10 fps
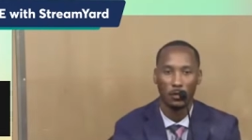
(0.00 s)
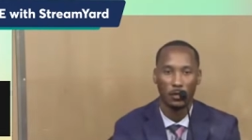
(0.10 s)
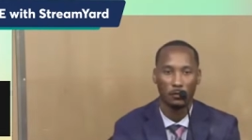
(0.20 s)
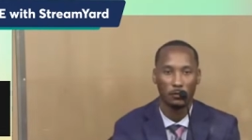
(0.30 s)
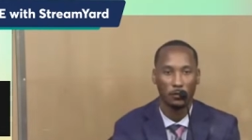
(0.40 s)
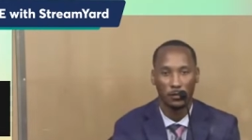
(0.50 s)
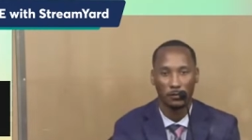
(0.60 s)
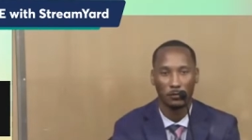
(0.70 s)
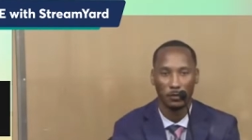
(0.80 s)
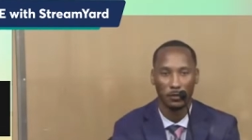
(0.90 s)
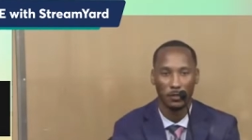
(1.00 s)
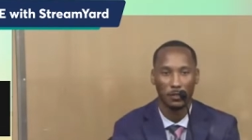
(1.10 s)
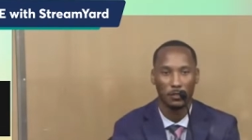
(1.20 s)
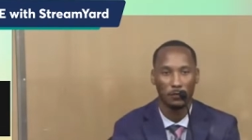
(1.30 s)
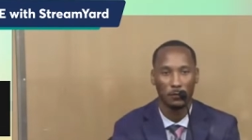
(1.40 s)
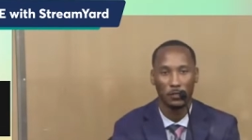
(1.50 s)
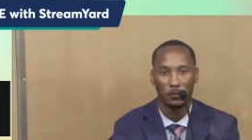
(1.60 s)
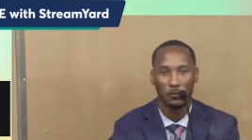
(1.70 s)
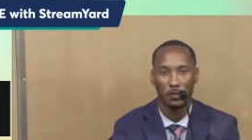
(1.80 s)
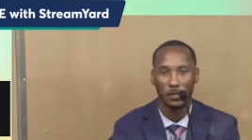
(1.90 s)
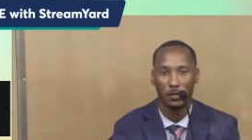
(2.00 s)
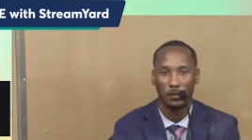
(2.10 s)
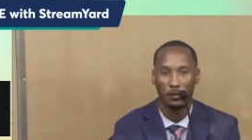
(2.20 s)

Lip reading: Like, that was just the gist of what she was saying.